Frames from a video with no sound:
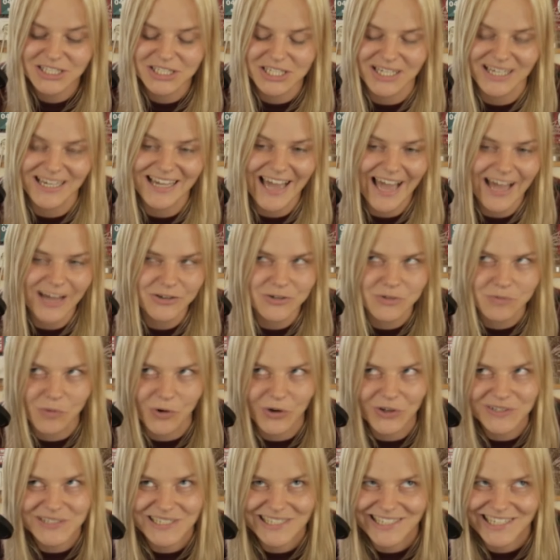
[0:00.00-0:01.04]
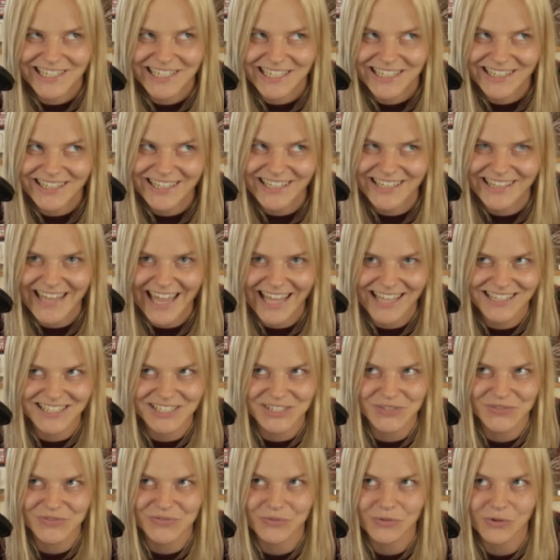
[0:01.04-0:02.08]
Shikakumon skill that
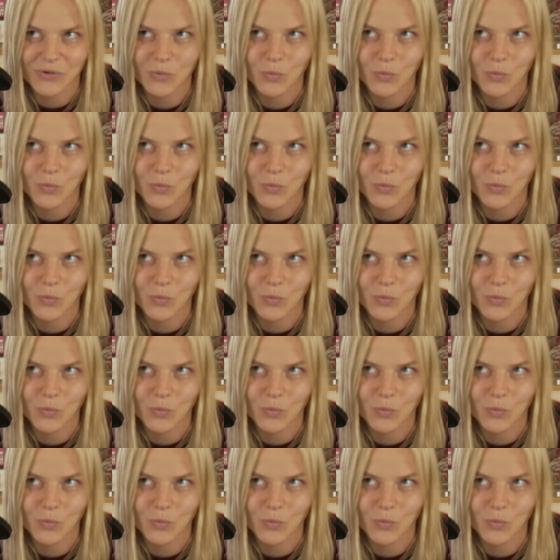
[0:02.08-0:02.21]
is